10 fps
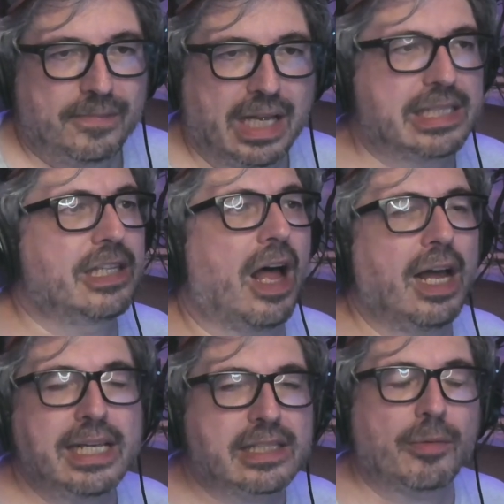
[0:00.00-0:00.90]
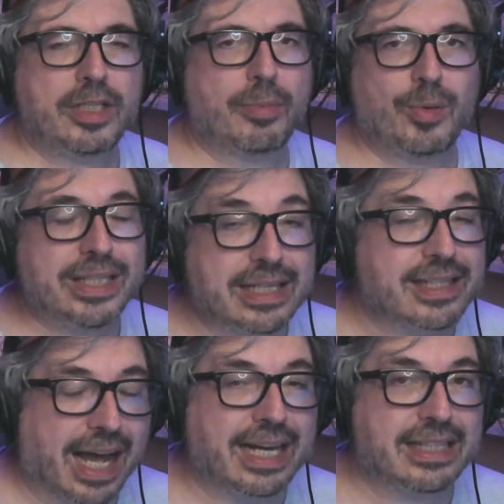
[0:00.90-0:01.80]
as long as WWE
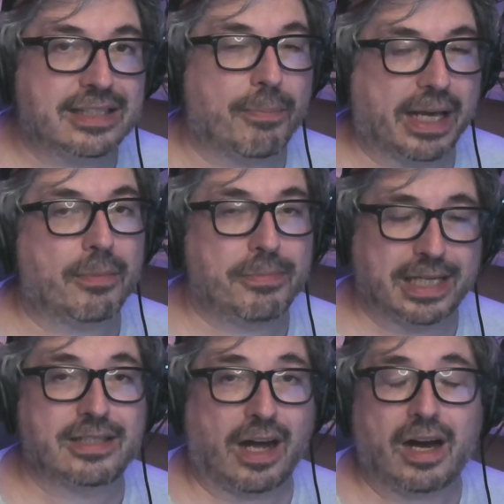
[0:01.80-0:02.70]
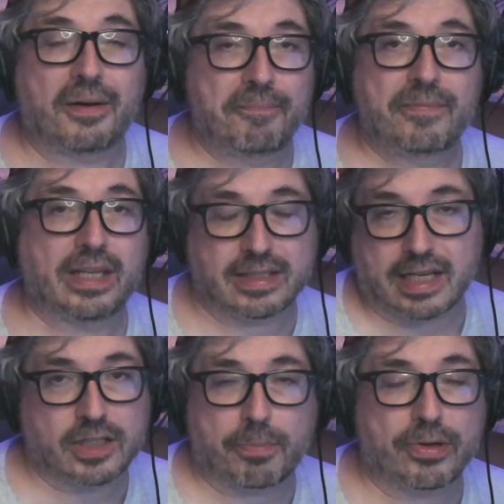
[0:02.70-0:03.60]
decides to make him a big star and
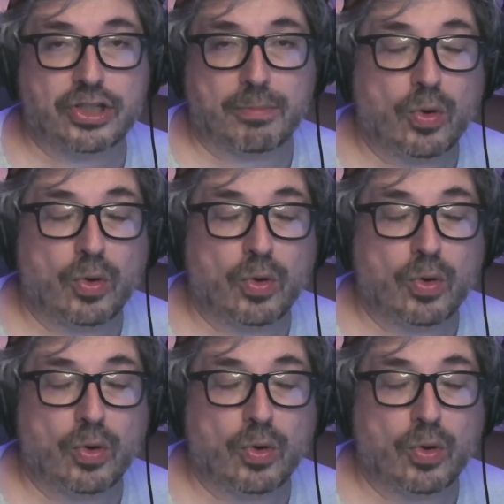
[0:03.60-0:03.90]
decides to push him,